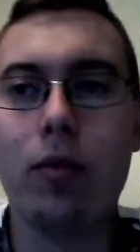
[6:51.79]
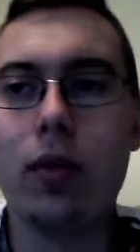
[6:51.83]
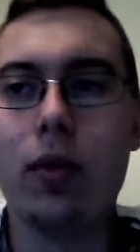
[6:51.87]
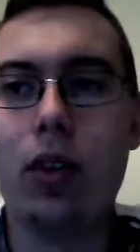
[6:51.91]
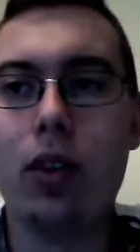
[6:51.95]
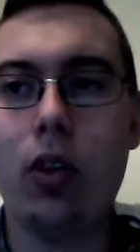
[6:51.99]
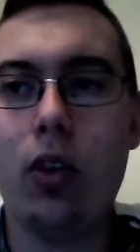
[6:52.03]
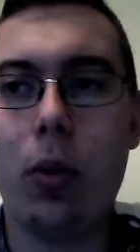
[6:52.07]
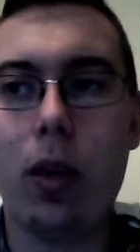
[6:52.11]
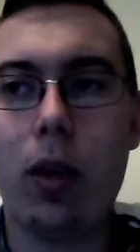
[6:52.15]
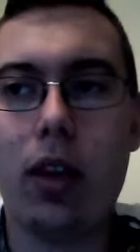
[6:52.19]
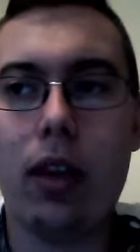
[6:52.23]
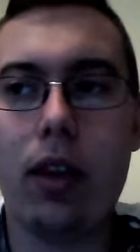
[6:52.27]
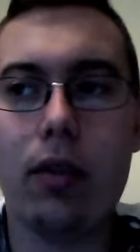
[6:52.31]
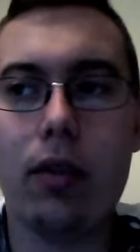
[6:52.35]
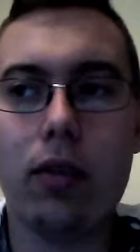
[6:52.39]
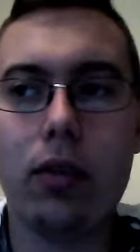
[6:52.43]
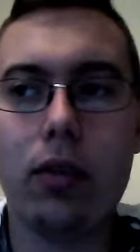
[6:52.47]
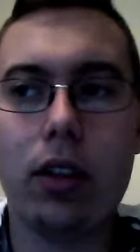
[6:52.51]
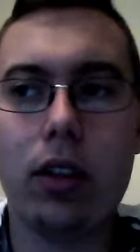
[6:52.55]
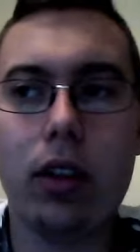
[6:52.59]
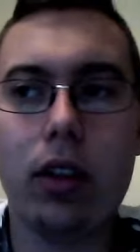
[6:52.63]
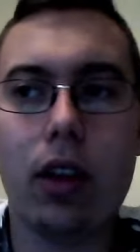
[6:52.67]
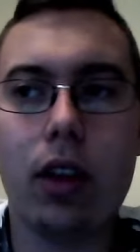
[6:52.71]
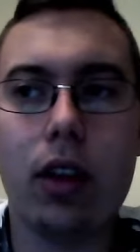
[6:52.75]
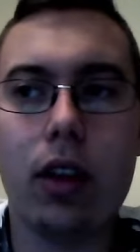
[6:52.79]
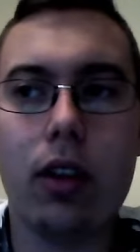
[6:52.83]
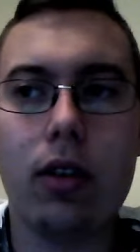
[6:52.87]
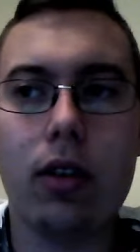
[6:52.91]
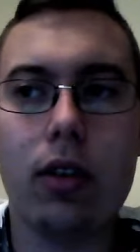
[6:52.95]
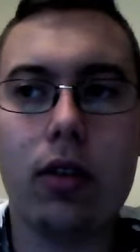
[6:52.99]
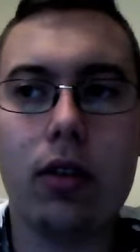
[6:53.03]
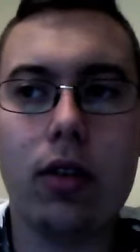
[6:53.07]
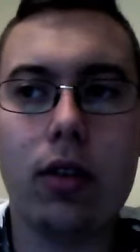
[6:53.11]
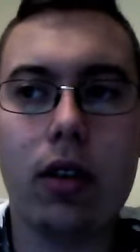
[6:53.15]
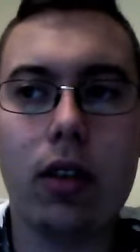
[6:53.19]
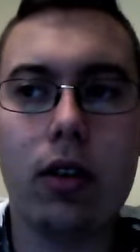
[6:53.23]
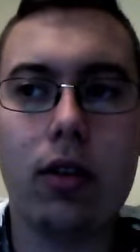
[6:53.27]
nobody ever really
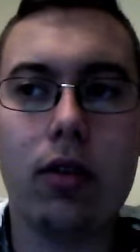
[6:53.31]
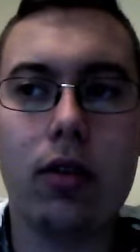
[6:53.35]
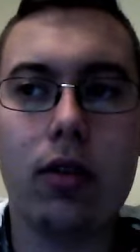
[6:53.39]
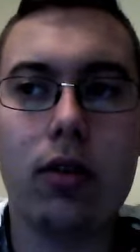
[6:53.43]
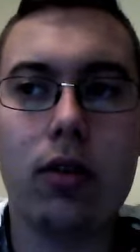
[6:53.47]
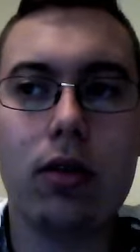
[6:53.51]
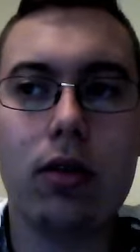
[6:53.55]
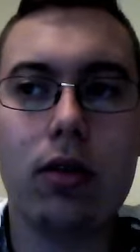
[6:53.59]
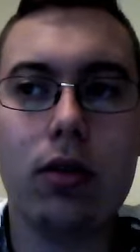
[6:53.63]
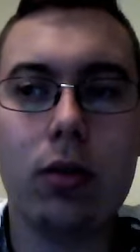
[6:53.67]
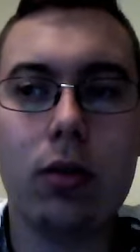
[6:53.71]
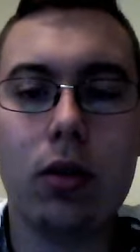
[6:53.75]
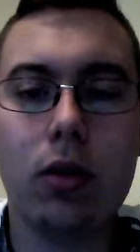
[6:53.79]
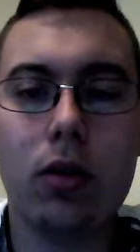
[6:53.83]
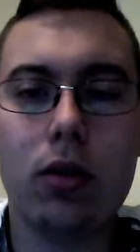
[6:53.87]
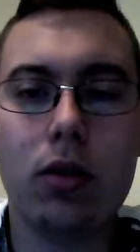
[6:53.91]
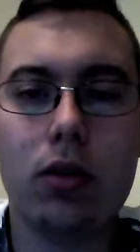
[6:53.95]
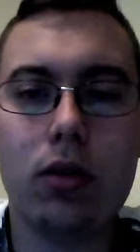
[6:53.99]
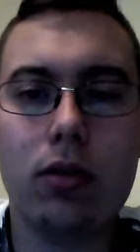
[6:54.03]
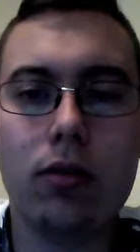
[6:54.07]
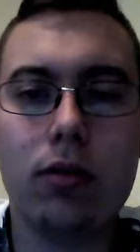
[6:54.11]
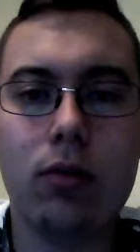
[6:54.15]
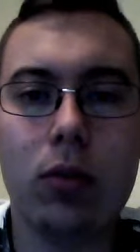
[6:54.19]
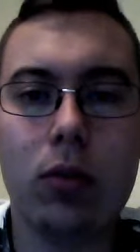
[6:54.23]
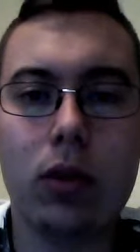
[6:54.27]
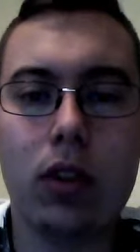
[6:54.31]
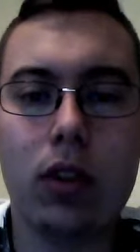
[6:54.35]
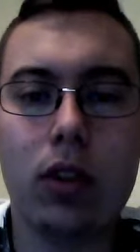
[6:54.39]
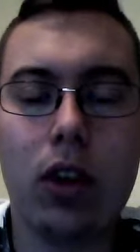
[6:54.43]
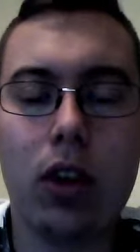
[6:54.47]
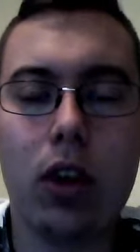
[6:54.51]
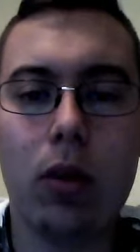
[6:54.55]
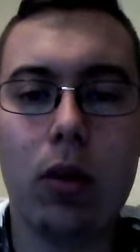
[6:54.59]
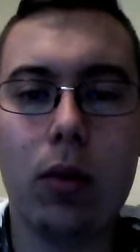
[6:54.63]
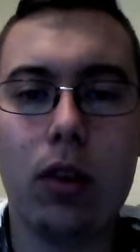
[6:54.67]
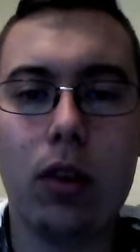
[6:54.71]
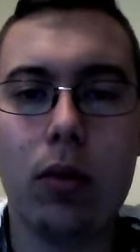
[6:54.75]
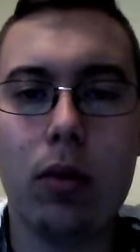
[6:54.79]
does because we're we're
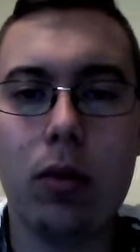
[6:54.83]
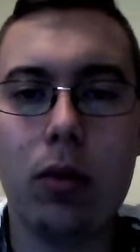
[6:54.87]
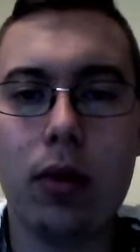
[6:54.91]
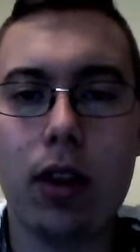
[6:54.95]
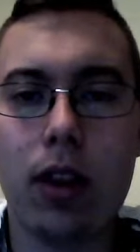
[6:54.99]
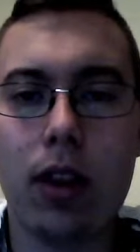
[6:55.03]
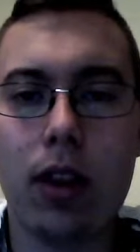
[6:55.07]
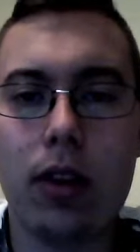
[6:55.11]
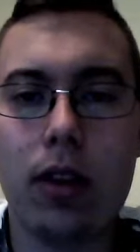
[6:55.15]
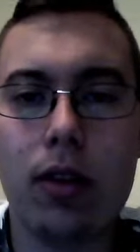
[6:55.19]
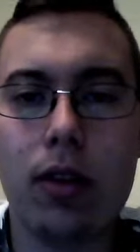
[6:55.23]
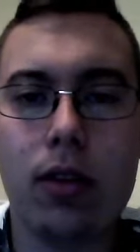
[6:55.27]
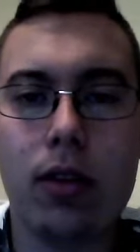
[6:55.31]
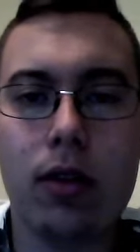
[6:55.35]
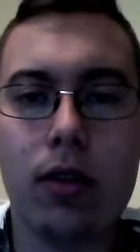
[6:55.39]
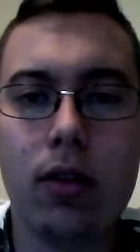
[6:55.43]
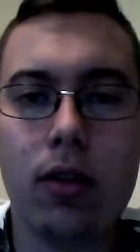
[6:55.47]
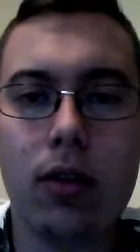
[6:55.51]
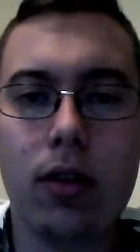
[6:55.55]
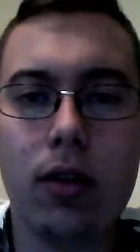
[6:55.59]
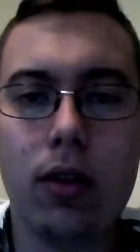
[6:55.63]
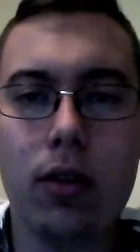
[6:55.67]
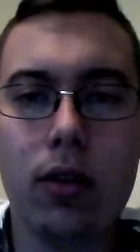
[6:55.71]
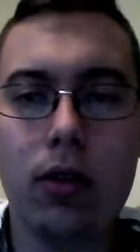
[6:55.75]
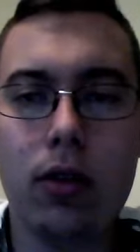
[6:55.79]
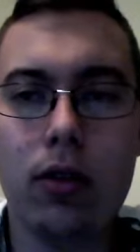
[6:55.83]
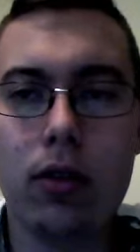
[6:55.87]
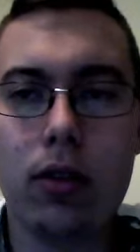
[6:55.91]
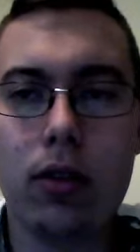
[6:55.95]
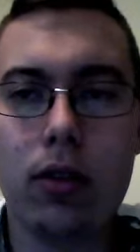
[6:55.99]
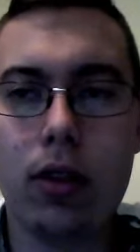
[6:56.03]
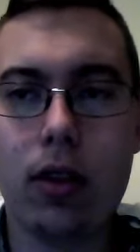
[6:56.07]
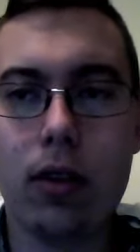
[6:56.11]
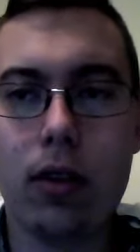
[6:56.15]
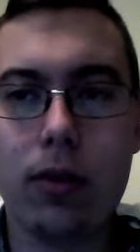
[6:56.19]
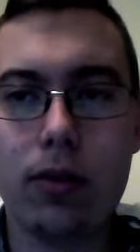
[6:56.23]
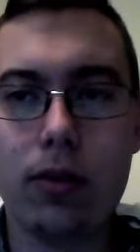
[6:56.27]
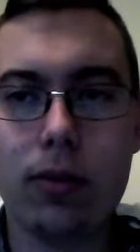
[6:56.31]
tall people kind of
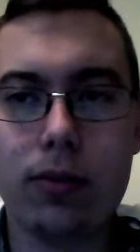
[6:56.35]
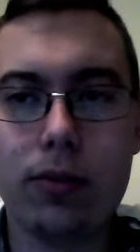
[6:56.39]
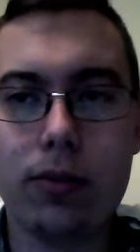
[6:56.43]
so